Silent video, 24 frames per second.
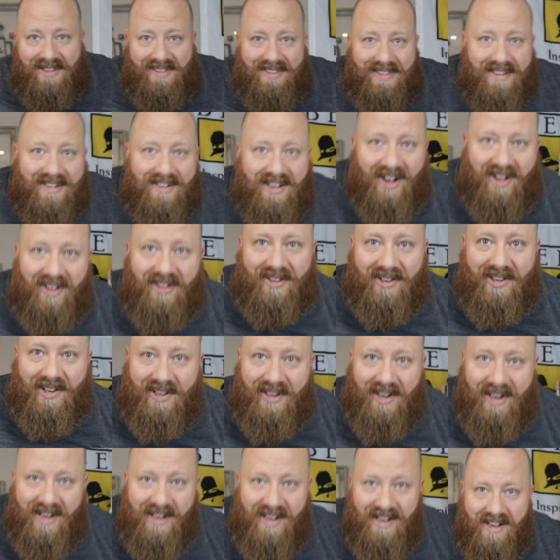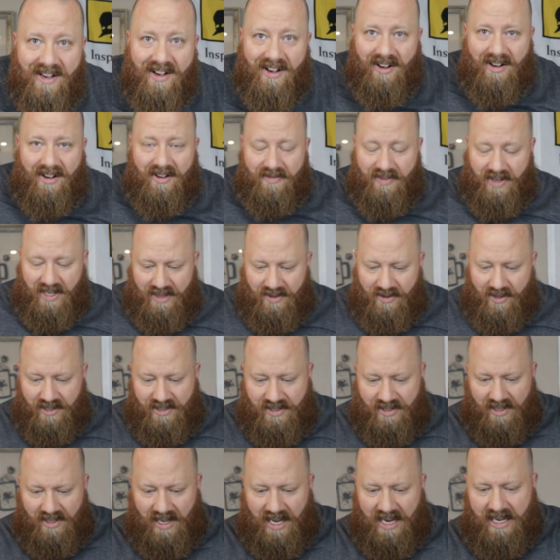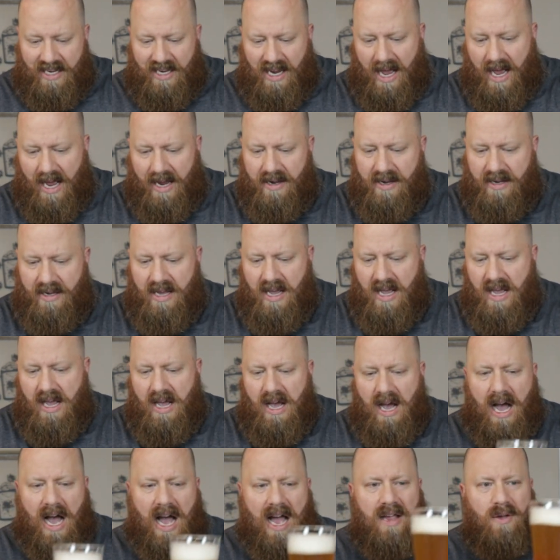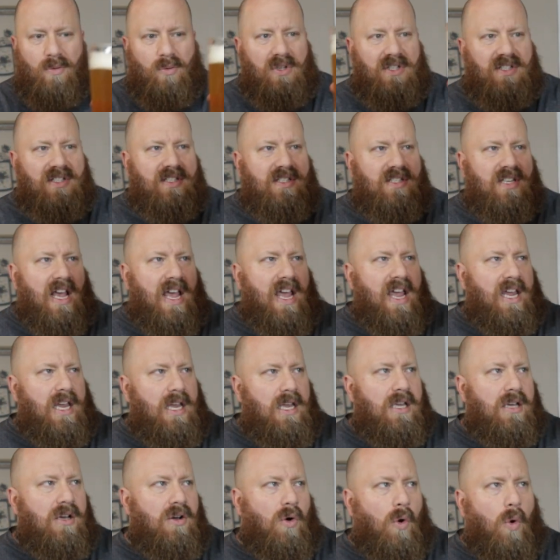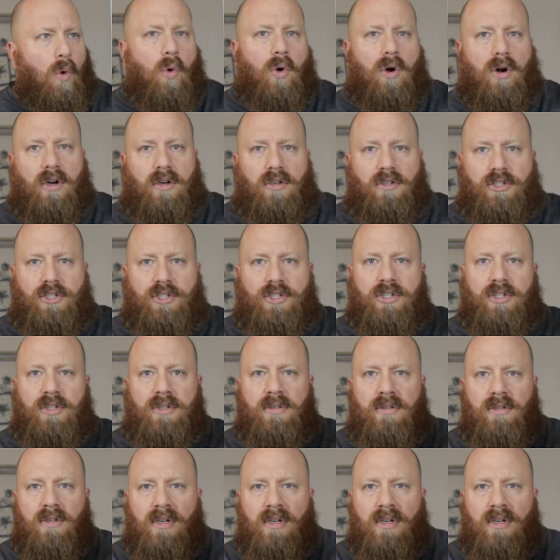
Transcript: what the color of it looks like. I I would say orange